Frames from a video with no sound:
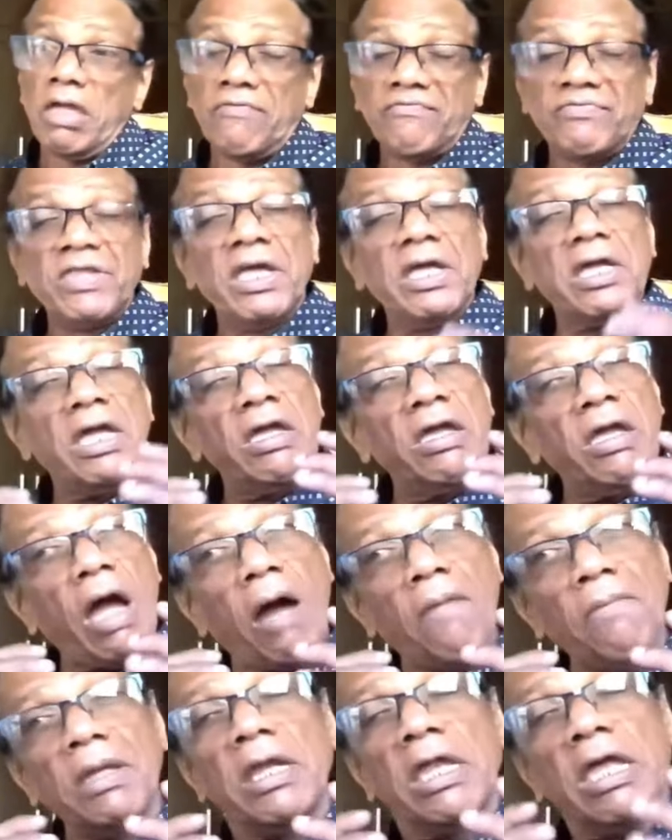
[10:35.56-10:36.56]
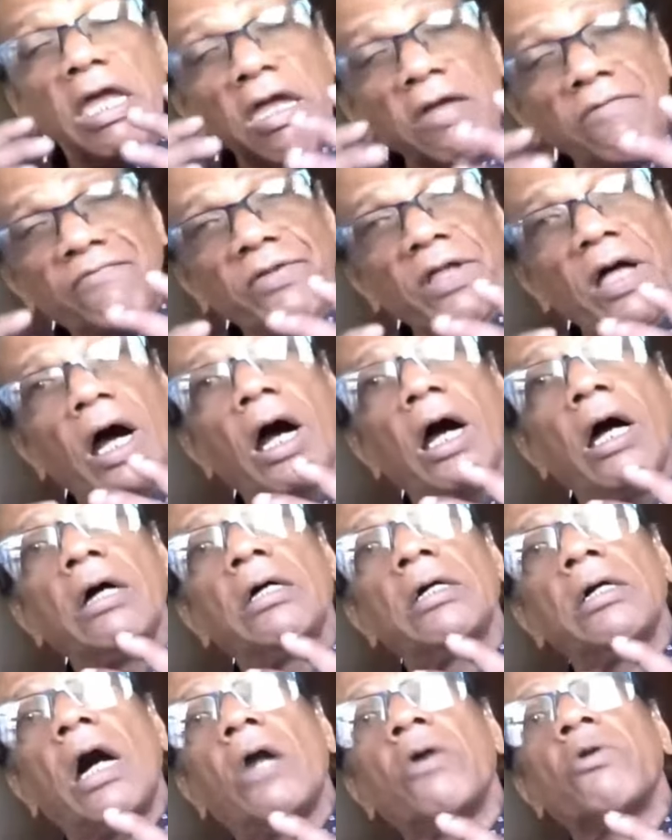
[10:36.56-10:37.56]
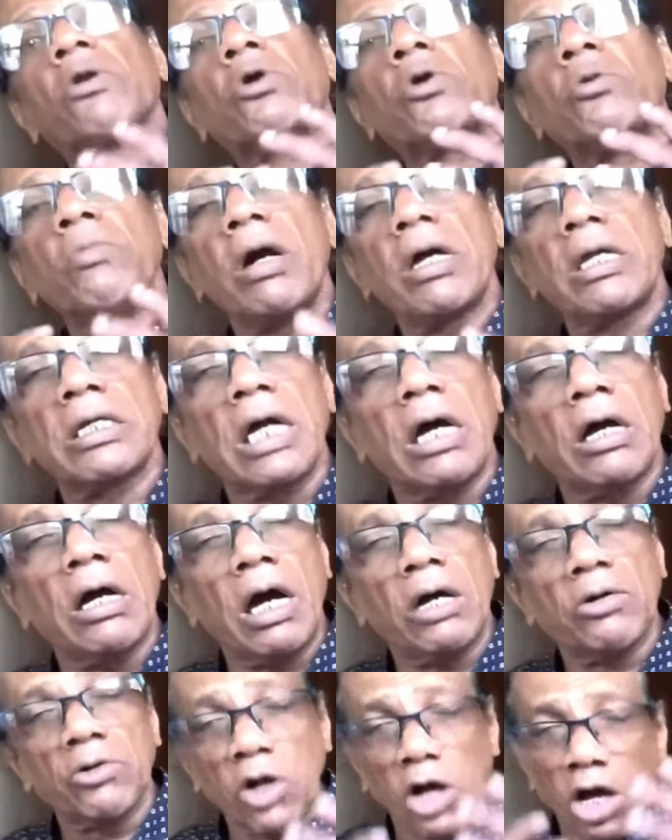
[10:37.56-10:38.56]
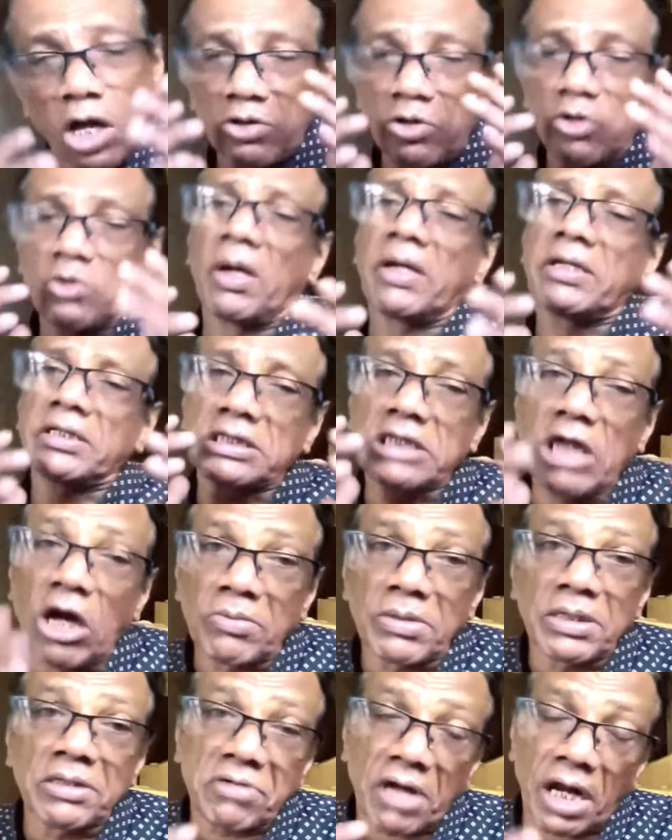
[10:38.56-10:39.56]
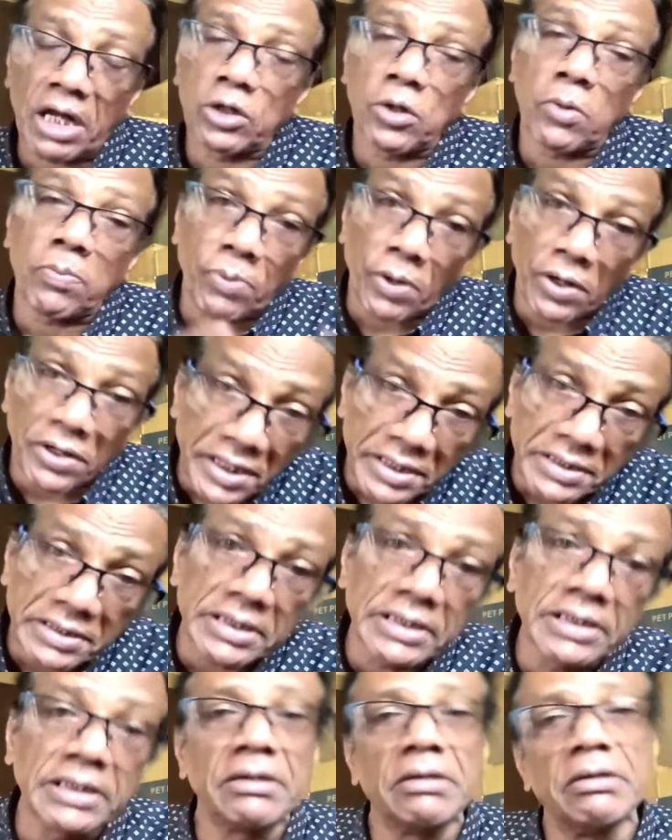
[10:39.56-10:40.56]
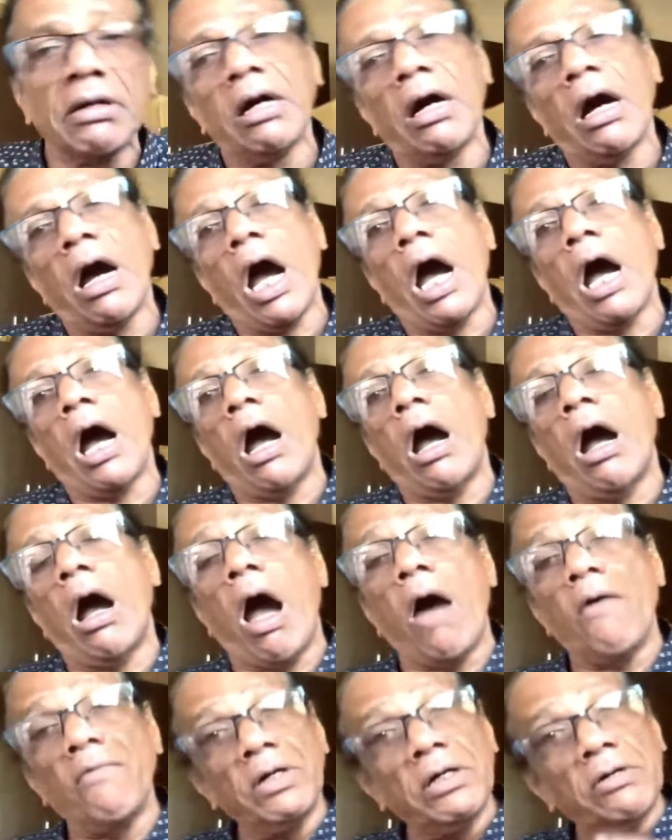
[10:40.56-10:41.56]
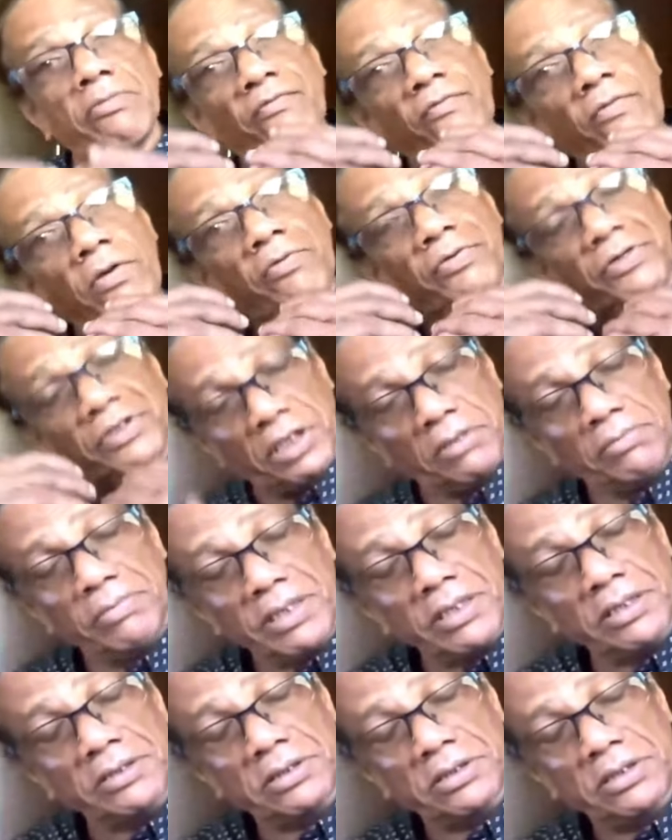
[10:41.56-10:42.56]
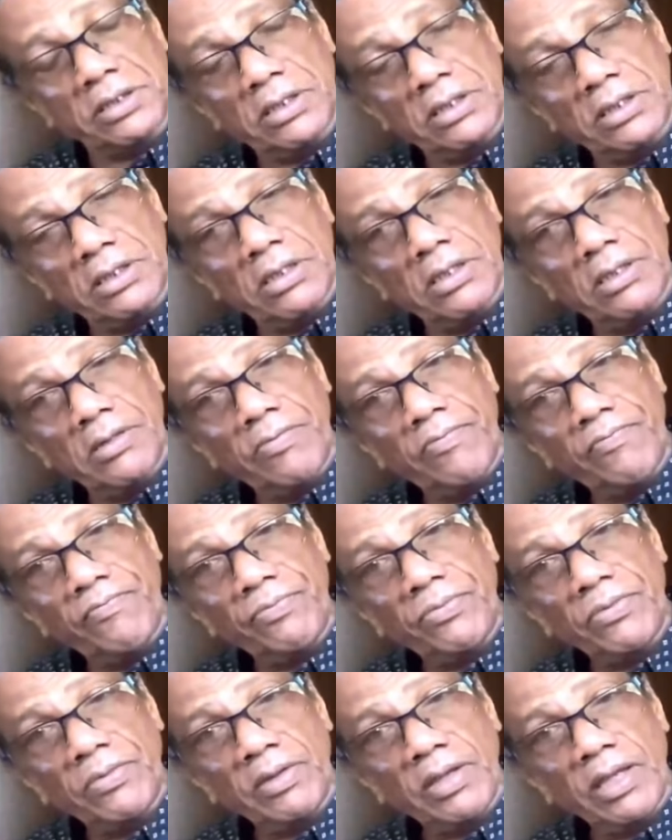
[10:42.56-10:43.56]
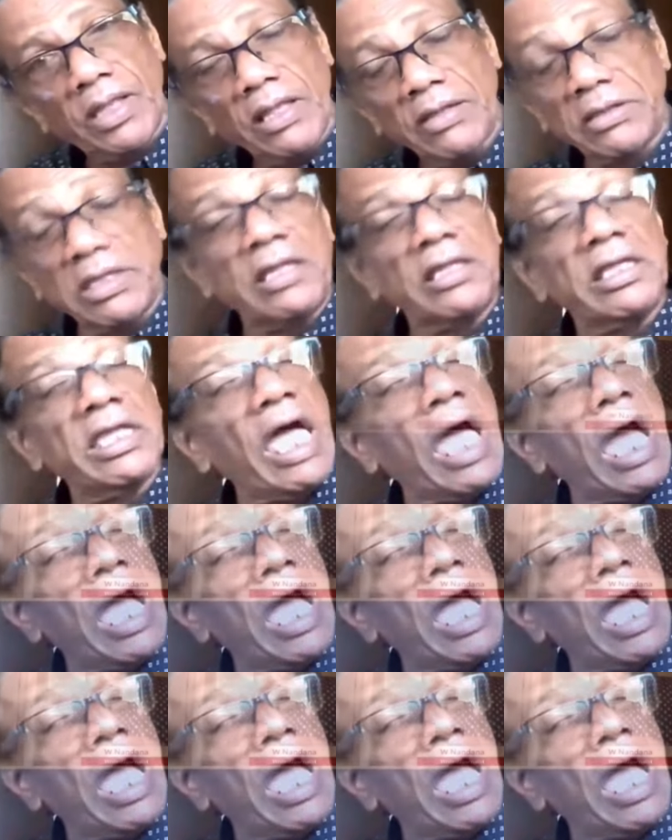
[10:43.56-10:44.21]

If they, I mean, if Anura Kumara, Anura Kumara's government trying to protect the our fishermen, then